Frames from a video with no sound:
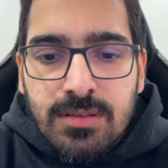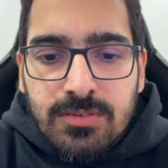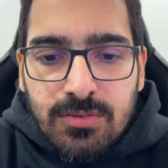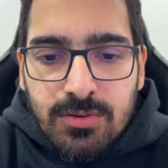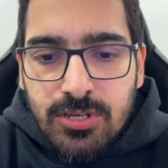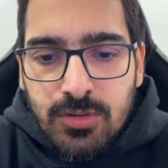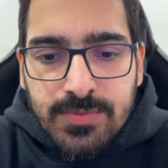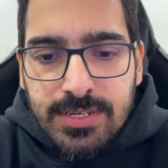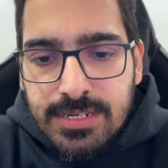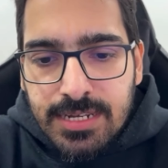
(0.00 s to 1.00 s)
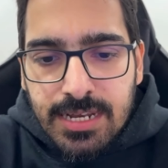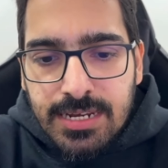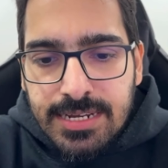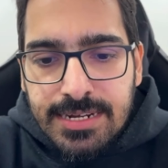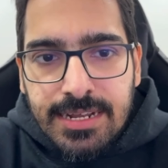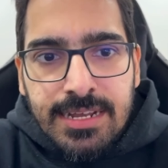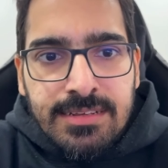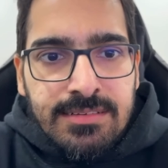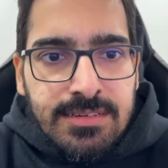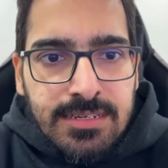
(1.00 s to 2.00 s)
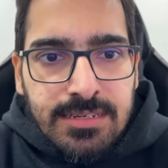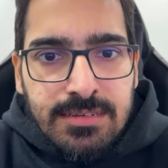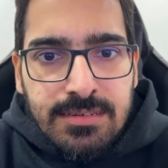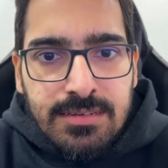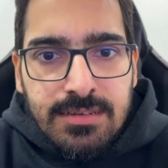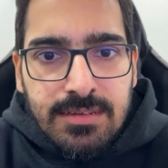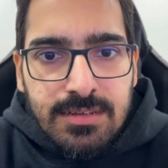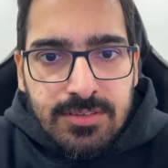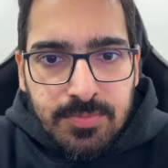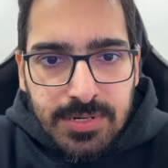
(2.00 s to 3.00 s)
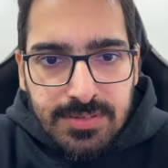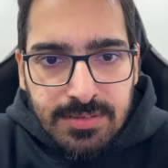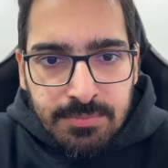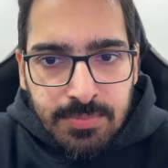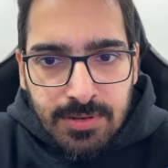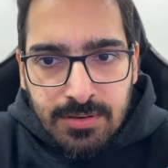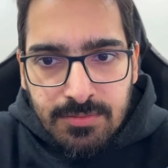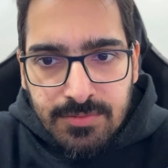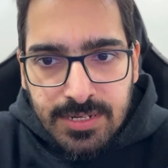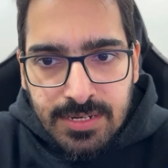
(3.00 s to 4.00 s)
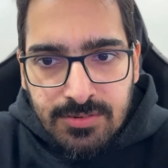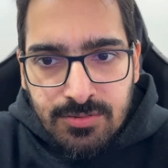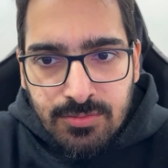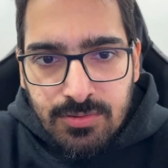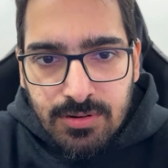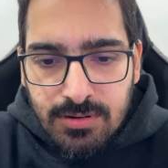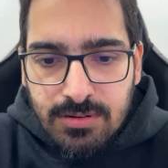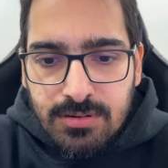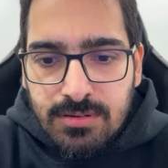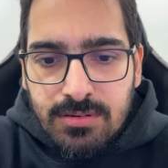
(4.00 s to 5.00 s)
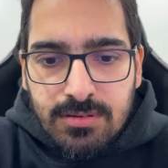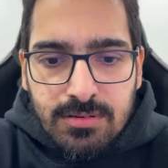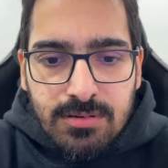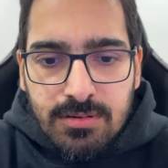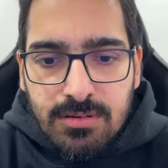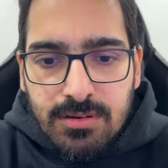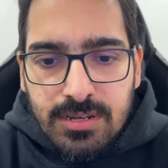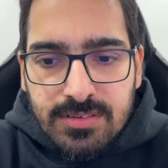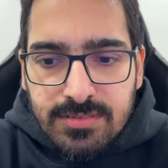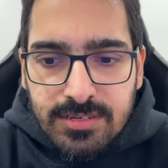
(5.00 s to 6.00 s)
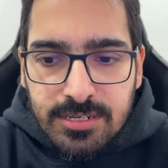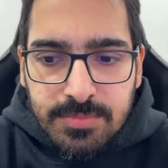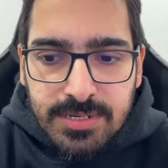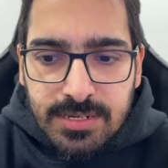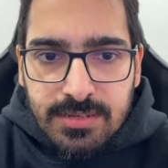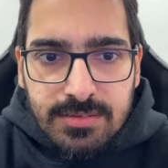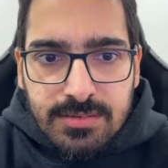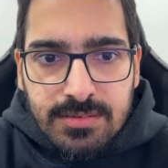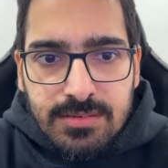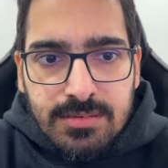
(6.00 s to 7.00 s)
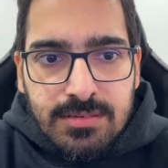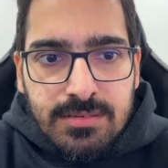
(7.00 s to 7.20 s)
So kubectl get ing. It's pretty simple. We can do a call https.